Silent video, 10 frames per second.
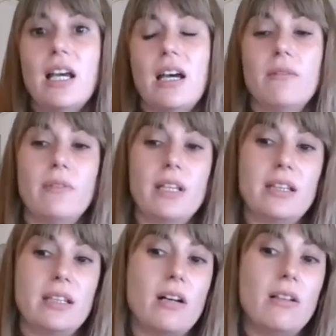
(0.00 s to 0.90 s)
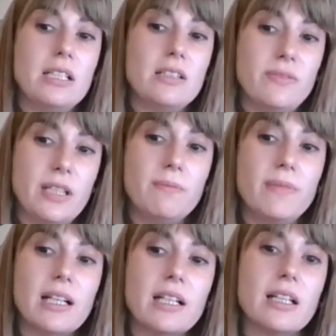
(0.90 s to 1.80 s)
And with all this
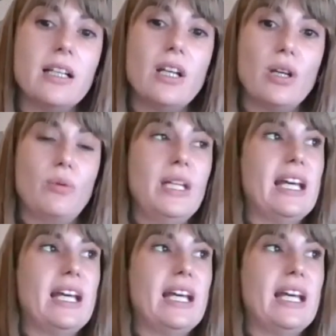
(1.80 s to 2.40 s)
feedback, we